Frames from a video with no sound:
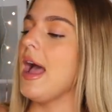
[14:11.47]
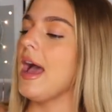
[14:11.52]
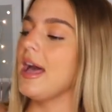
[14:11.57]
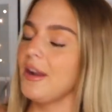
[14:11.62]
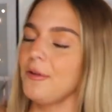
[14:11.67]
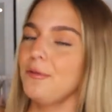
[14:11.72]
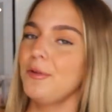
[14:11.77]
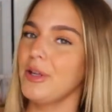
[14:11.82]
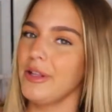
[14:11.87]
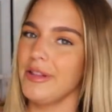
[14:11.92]

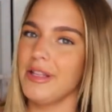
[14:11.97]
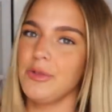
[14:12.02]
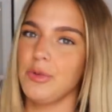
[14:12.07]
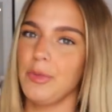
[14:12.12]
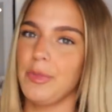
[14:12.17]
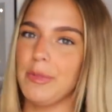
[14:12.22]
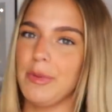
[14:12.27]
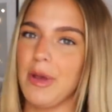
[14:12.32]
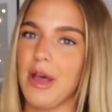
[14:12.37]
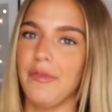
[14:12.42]
and I feel like these
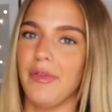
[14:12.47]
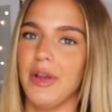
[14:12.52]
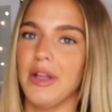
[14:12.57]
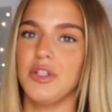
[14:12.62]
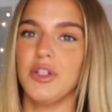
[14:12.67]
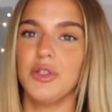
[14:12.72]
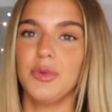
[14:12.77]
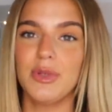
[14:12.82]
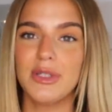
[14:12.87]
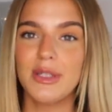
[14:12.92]
would be
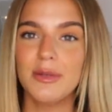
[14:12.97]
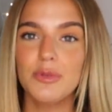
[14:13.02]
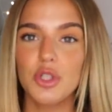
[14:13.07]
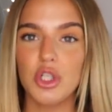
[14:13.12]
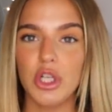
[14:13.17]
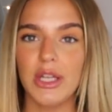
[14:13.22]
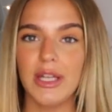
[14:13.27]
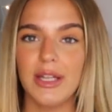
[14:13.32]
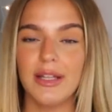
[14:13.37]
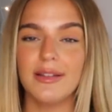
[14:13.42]
perfect just for some
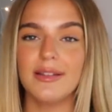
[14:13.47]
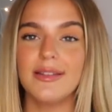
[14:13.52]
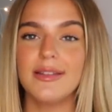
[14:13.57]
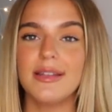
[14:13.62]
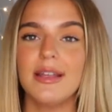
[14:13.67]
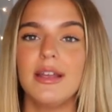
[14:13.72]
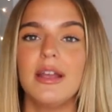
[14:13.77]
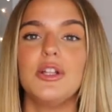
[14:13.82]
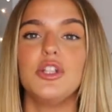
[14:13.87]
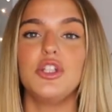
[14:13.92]
jeans
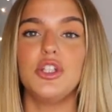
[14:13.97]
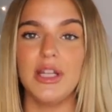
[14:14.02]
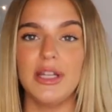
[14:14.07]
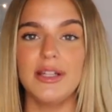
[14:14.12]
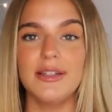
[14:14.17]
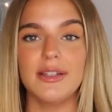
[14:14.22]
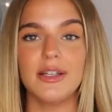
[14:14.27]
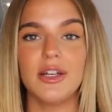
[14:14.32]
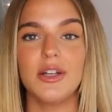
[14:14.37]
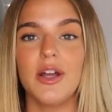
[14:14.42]

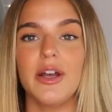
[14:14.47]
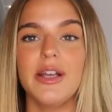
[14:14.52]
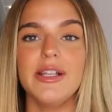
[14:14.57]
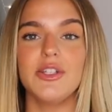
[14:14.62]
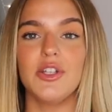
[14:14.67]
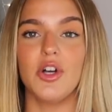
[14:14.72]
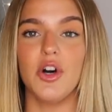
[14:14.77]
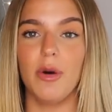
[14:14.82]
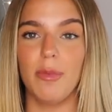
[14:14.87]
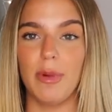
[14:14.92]
and a
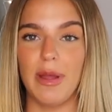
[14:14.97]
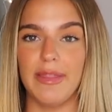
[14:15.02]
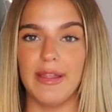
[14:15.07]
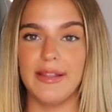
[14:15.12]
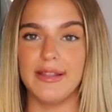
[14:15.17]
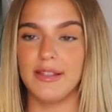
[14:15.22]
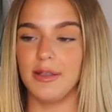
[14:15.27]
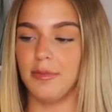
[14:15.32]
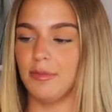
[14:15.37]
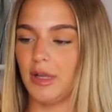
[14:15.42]
nice top, and
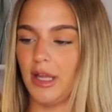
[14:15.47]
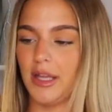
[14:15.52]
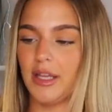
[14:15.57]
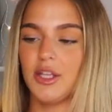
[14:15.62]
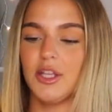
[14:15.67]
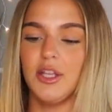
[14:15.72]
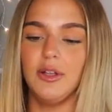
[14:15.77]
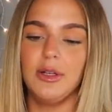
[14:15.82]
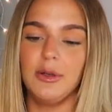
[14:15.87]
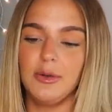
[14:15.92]
then some
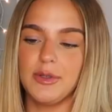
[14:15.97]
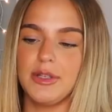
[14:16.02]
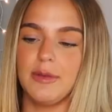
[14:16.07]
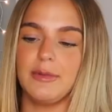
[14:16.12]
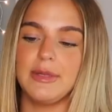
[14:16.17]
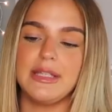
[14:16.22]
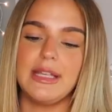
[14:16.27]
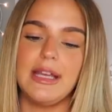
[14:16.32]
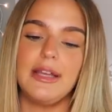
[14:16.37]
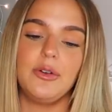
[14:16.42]
like cute little
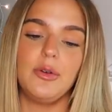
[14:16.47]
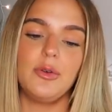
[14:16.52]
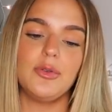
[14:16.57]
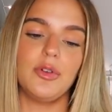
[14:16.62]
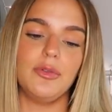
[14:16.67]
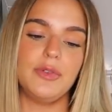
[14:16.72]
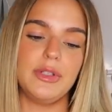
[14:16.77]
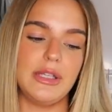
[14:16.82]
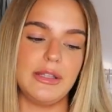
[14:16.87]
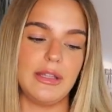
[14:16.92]
summer
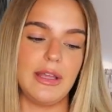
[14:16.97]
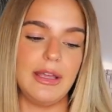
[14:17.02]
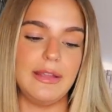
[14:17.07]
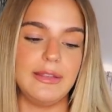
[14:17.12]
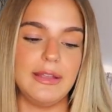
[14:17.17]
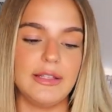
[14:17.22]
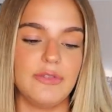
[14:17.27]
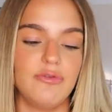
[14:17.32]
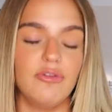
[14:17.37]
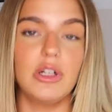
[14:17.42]
sandals. Obviously they're
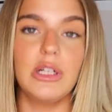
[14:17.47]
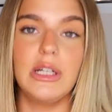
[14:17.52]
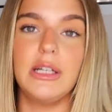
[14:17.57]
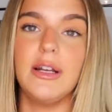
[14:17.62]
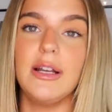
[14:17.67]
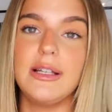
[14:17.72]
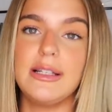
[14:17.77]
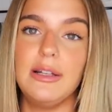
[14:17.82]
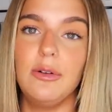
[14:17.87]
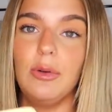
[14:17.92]
in this really
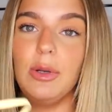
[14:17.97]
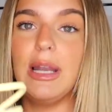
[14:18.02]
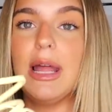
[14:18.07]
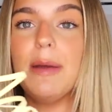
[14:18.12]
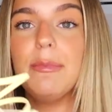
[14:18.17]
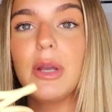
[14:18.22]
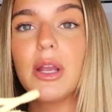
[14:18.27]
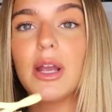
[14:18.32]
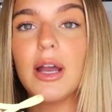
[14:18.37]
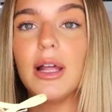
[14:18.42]
nice little
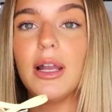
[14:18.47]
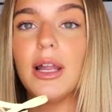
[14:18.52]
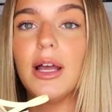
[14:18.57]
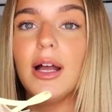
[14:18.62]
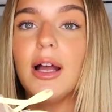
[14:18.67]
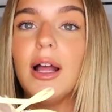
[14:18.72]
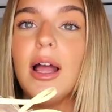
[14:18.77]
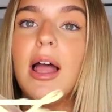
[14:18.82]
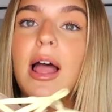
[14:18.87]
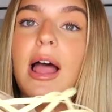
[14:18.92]
lemon
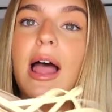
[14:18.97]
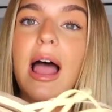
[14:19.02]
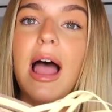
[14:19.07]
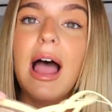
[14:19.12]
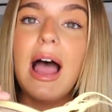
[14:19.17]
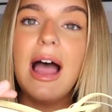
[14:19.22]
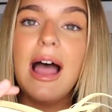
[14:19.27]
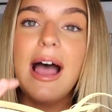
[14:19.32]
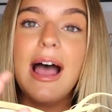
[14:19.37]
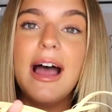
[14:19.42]
color,
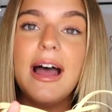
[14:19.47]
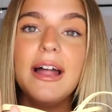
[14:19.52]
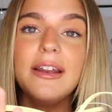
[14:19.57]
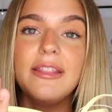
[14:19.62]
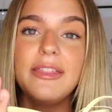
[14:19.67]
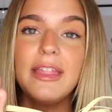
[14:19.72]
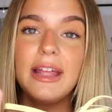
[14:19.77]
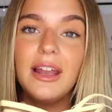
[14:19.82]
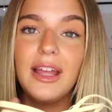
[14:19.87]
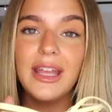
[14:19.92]

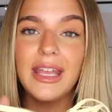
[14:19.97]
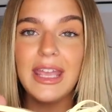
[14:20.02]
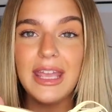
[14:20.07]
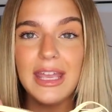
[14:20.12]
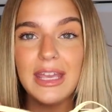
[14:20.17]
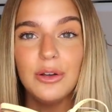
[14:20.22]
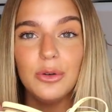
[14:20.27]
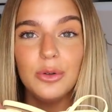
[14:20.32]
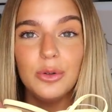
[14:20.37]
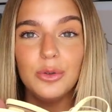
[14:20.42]
and they're like
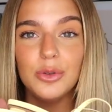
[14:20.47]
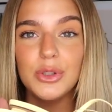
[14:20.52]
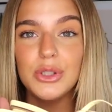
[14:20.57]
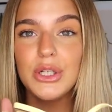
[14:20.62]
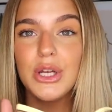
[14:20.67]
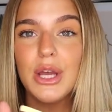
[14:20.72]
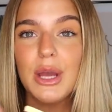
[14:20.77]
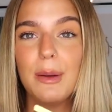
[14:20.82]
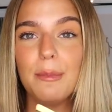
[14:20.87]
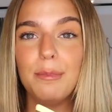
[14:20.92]
heeled
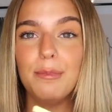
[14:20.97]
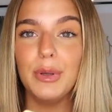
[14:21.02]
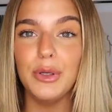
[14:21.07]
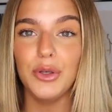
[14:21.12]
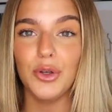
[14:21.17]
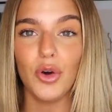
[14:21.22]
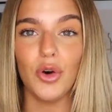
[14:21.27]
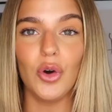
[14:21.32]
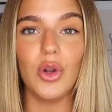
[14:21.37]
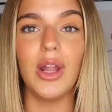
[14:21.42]
but
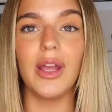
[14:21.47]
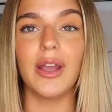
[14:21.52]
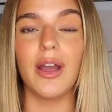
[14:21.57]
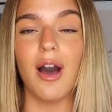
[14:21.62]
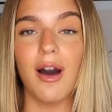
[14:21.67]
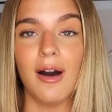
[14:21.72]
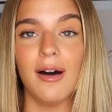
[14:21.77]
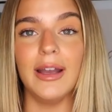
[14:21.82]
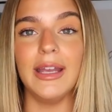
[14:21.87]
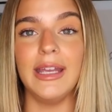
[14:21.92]
not like
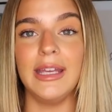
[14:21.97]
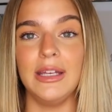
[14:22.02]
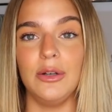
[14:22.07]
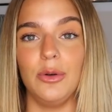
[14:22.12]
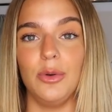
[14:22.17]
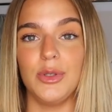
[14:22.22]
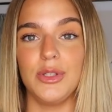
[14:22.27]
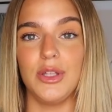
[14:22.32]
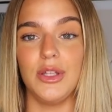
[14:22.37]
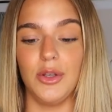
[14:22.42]
a high
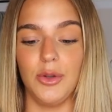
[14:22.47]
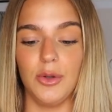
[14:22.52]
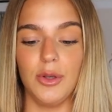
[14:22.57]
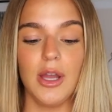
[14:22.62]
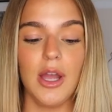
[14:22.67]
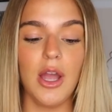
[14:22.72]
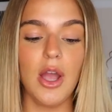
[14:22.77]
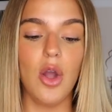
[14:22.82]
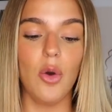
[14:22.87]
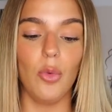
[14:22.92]
heel. So
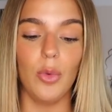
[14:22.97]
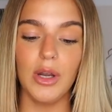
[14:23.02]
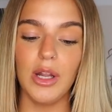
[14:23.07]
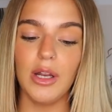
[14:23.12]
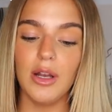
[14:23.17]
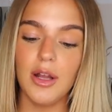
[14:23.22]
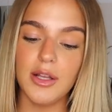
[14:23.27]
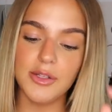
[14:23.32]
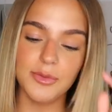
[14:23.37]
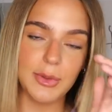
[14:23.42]
when
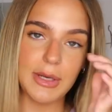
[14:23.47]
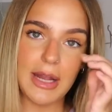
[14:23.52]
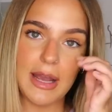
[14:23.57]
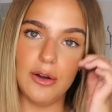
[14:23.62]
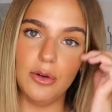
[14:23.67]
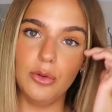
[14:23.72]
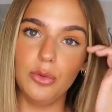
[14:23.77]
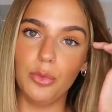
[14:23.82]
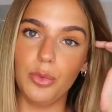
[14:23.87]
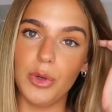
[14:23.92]
I last went
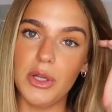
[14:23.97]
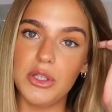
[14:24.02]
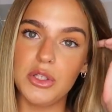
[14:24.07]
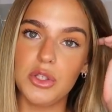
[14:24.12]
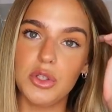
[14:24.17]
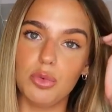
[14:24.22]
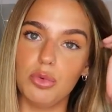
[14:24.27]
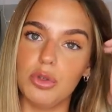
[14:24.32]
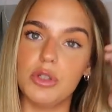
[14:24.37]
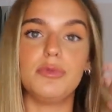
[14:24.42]
out,
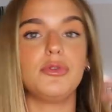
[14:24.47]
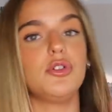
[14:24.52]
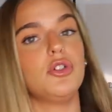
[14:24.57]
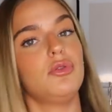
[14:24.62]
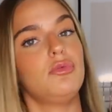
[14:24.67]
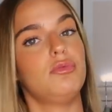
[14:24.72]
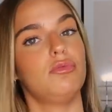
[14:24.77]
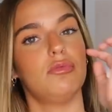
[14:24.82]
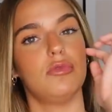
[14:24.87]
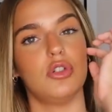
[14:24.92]
which
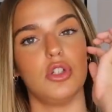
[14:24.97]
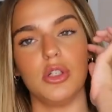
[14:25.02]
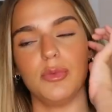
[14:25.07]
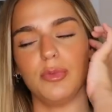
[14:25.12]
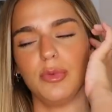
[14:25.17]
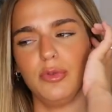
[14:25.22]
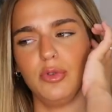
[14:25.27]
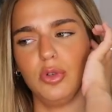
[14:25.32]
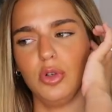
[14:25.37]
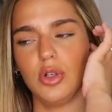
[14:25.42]
was
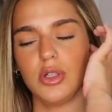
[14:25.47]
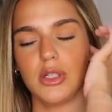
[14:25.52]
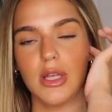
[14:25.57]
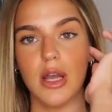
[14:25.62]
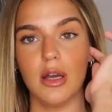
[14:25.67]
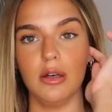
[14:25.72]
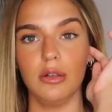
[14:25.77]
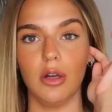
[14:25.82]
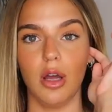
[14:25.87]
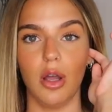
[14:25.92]
just before
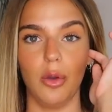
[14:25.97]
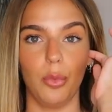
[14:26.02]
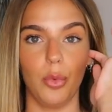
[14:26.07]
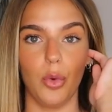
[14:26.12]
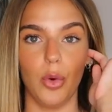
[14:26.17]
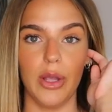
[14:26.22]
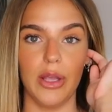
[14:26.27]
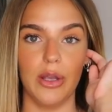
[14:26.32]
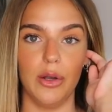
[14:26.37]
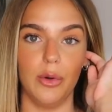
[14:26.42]
lockdown, I
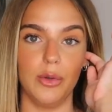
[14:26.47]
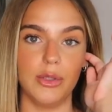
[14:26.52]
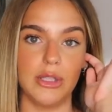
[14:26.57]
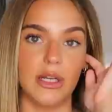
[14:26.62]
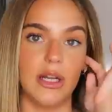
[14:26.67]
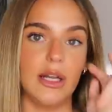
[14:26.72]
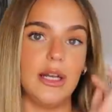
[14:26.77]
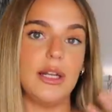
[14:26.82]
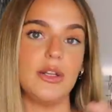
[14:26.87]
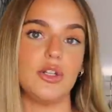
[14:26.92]
wore heels,
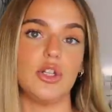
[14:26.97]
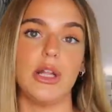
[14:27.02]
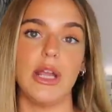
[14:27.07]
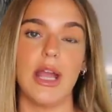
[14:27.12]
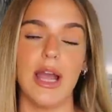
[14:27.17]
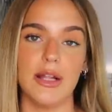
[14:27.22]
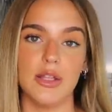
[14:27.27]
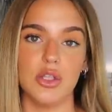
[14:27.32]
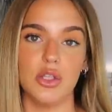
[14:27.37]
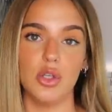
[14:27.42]
and I literally
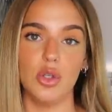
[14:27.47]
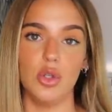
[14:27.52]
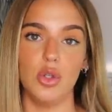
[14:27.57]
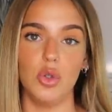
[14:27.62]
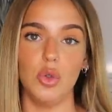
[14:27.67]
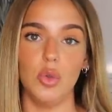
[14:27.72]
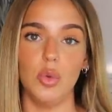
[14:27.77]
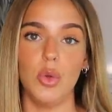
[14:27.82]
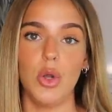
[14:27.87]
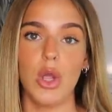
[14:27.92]
had
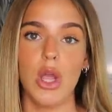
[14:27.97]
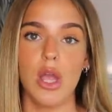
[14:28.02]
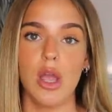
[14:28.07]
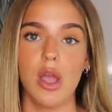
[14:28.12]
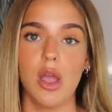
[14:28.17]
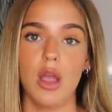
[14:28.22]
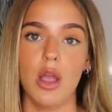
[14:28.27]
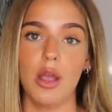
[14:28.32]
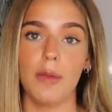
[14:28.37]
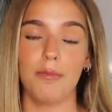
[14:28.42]
to
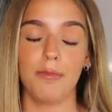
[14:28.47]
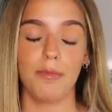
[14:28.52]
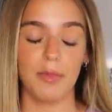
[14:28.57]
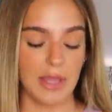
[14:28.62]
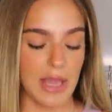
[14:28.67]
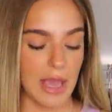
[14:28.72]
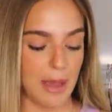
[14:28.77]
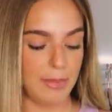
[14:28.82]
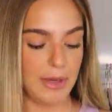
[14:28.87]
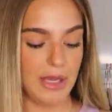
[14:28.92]

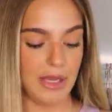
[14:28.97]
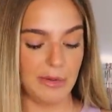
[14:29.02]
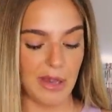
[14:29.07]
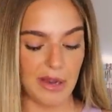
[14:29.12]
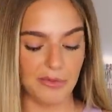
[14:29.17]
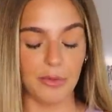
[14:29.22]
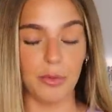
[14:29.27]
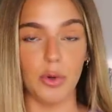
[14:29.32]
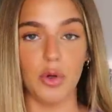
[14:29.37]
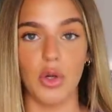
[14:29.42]
get a
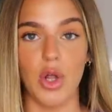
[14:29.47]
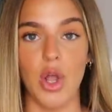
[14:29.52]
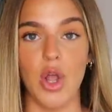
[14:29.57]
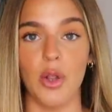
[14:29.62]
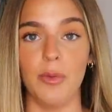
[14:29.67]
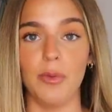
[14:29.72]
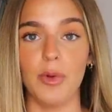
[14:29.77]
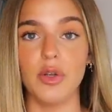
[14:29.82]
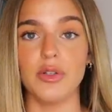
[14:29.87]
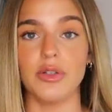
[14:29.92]
piggyback from Connor
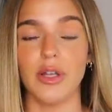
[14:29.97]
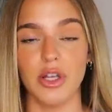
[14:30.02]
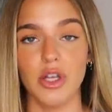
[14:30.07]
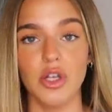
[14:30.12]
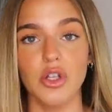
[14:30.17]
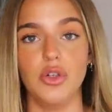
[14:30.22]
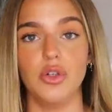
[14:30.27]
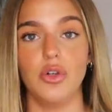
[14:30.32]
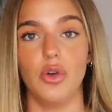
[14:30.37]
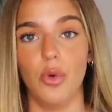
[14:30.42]
home because I
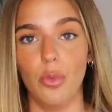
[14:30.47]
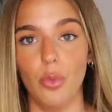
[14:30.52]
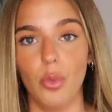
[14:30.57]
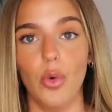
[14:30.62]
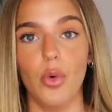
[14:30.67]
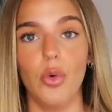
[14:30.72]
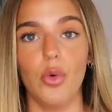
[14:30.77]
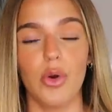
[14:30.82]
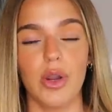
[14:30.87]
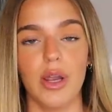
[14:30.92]
could not
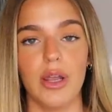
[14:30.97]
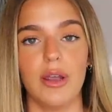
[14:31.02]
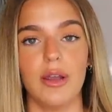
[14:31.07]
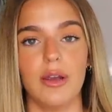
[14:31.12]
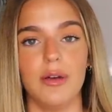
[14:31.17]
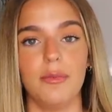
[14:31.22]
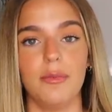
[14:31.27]
walk,